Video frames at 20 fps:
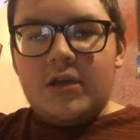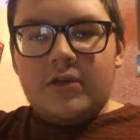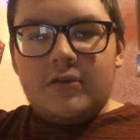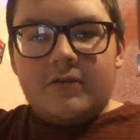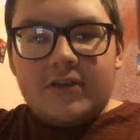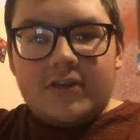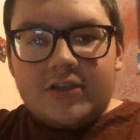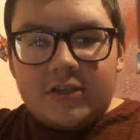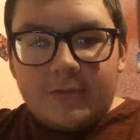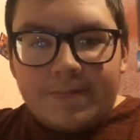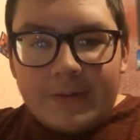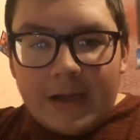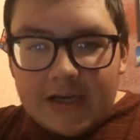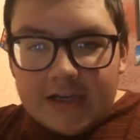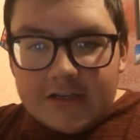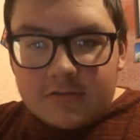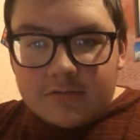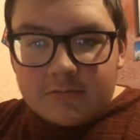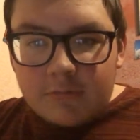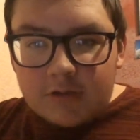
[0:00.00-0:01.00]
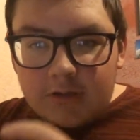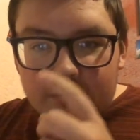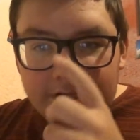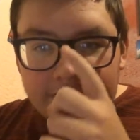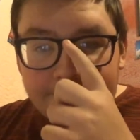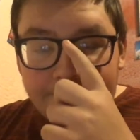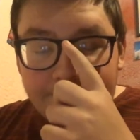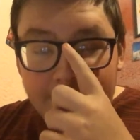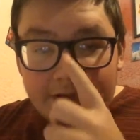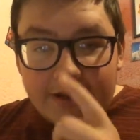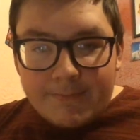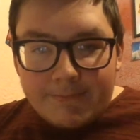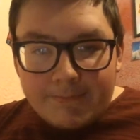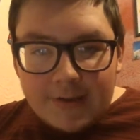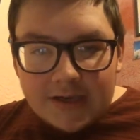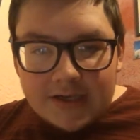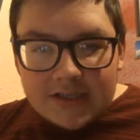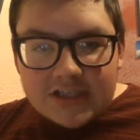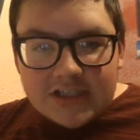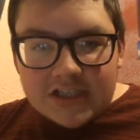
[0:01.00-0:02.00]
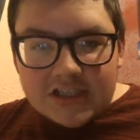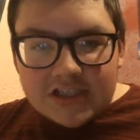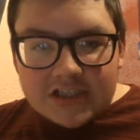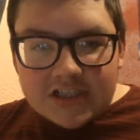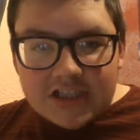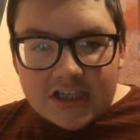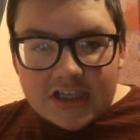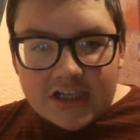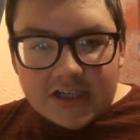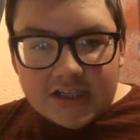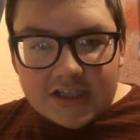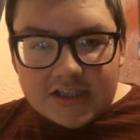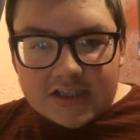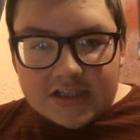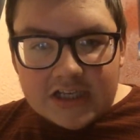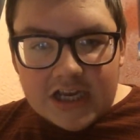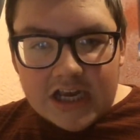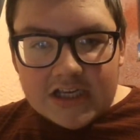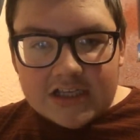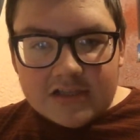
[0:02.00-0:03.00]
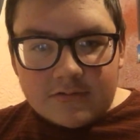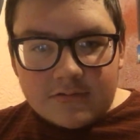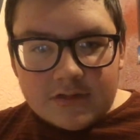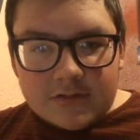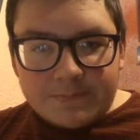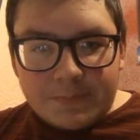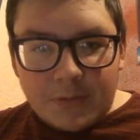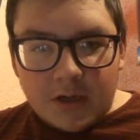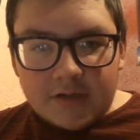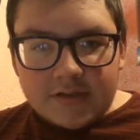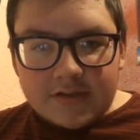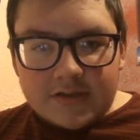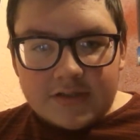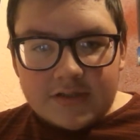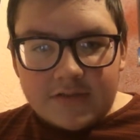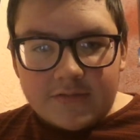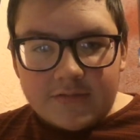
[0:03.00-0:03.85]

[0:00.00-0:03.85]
Crystal Palace will play Manchester United, says Respond